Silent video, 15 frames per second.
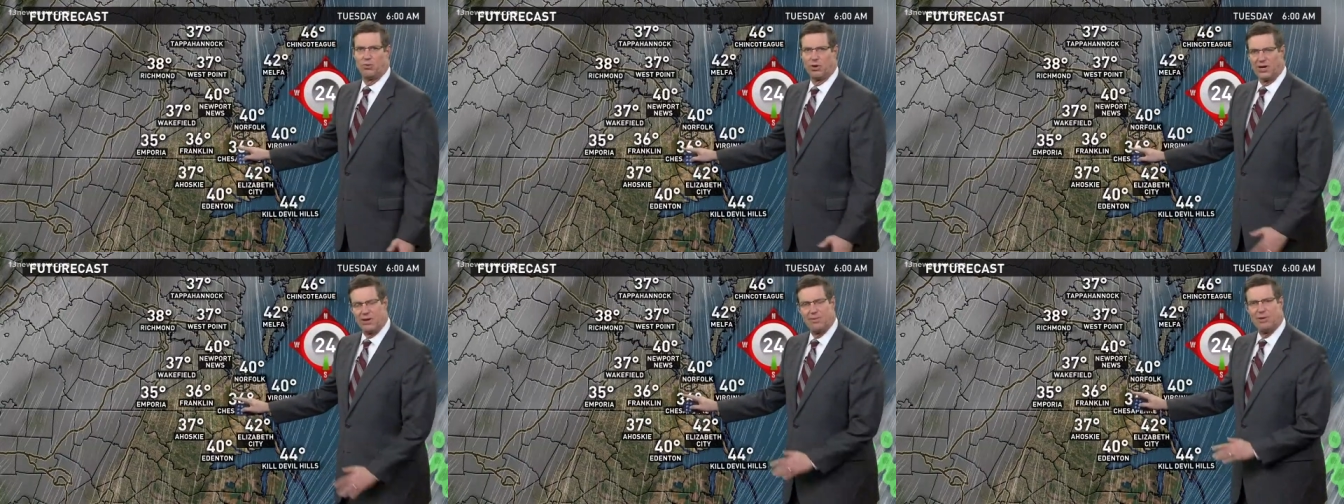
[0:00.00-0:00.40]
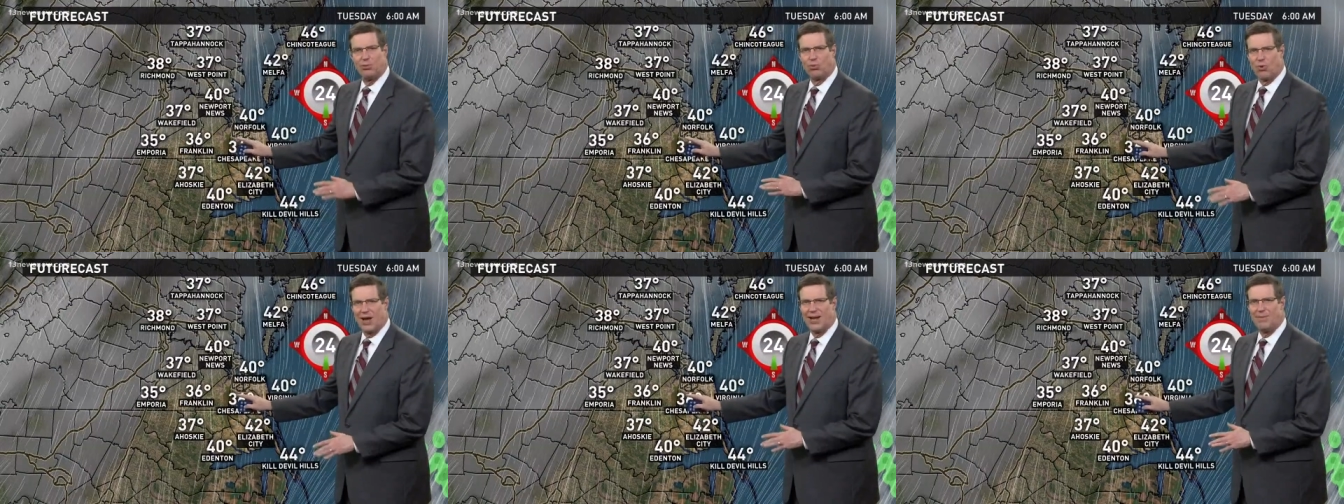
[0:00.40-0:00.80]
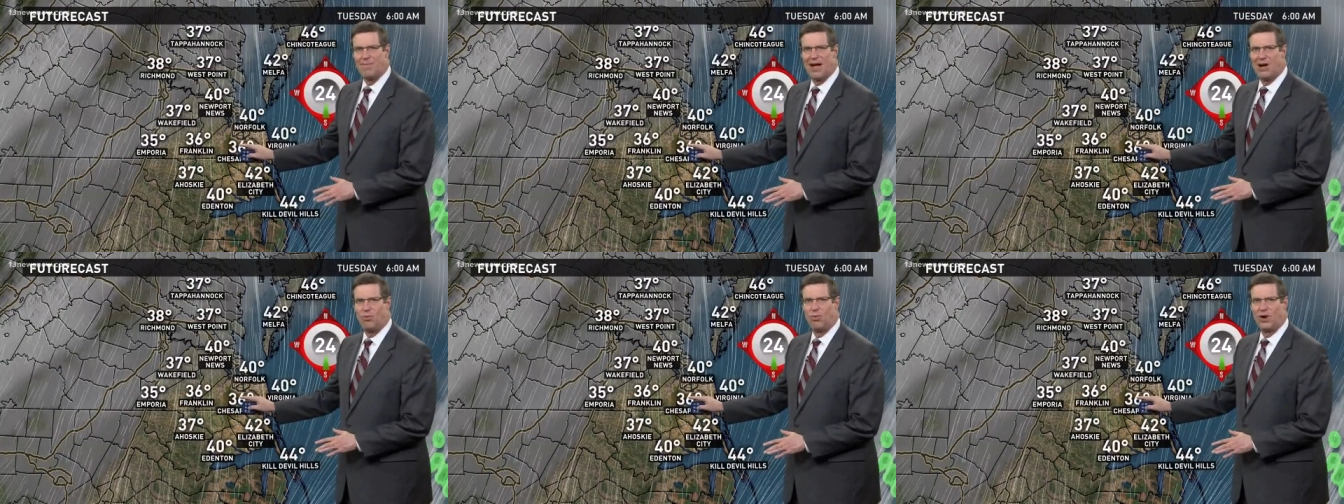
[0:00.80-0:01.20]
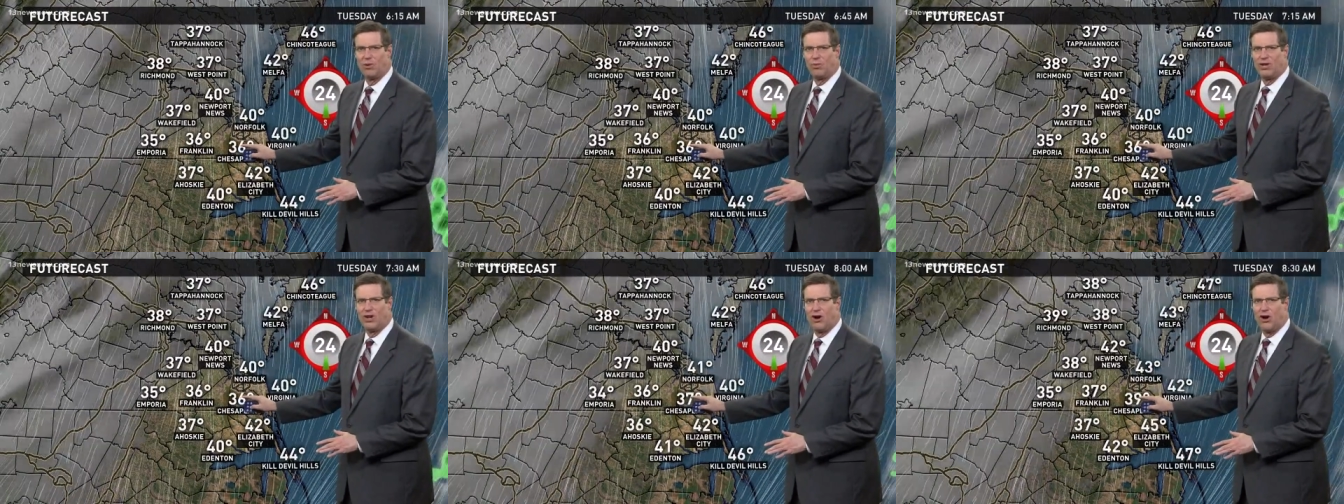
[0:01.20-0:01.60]
We're going to be right about where
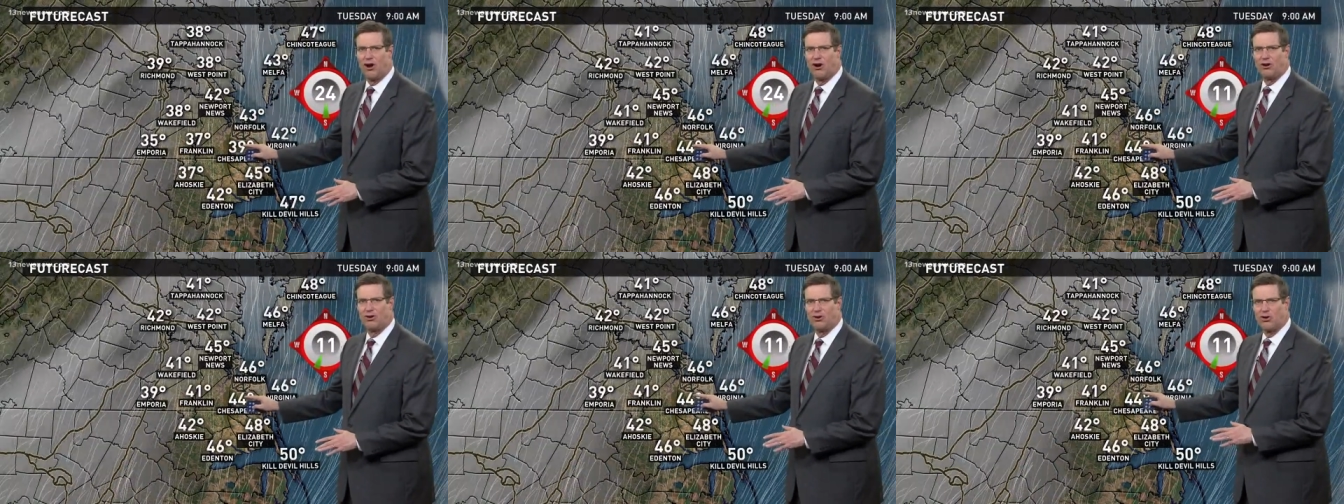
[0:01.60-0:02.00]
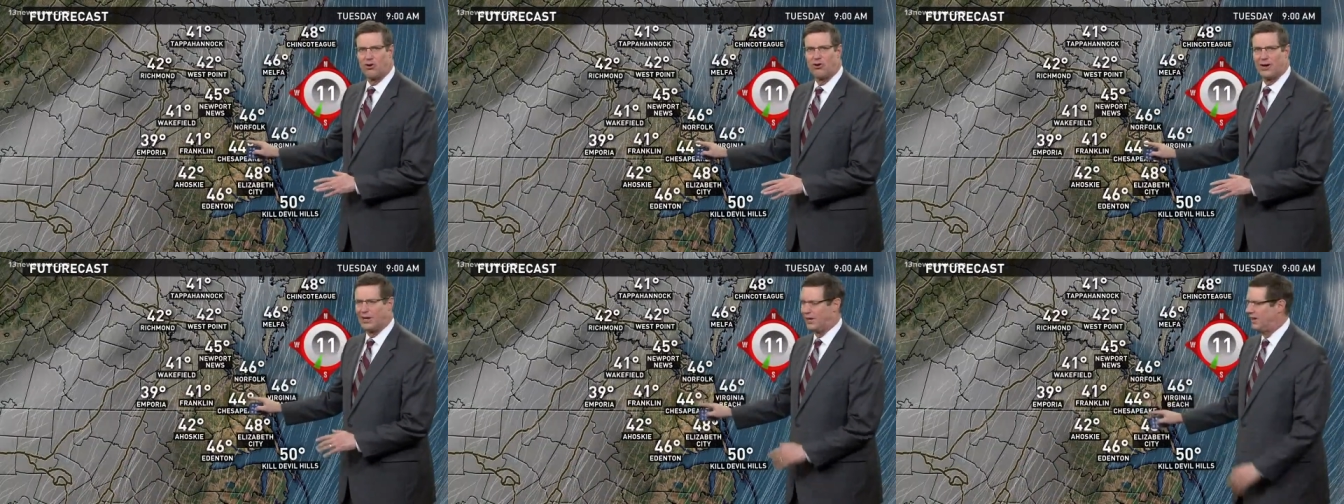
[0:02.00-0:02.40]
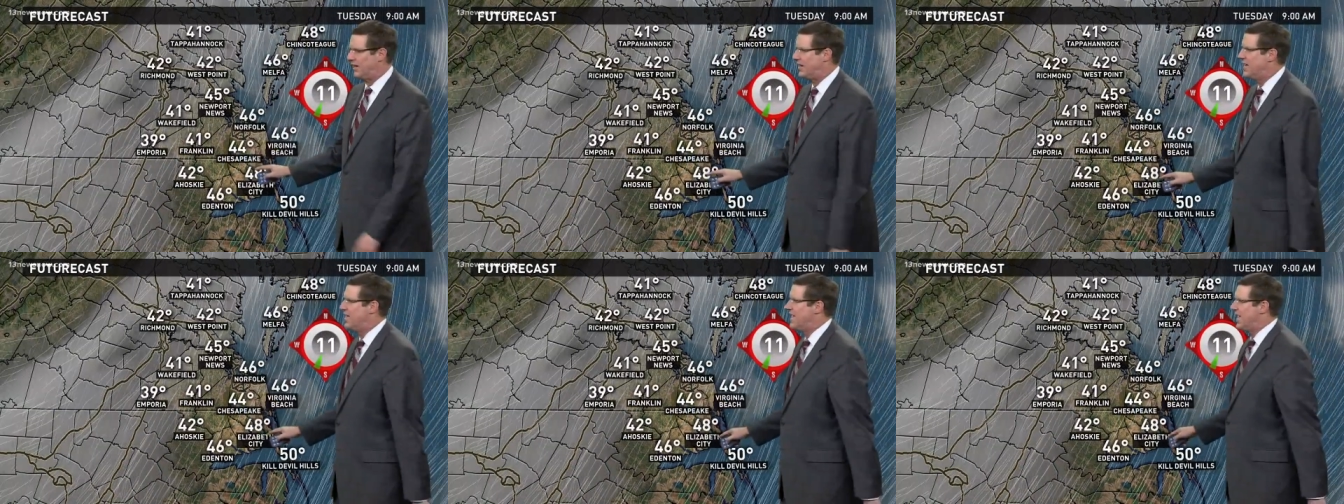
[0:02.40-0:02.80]
we are currently.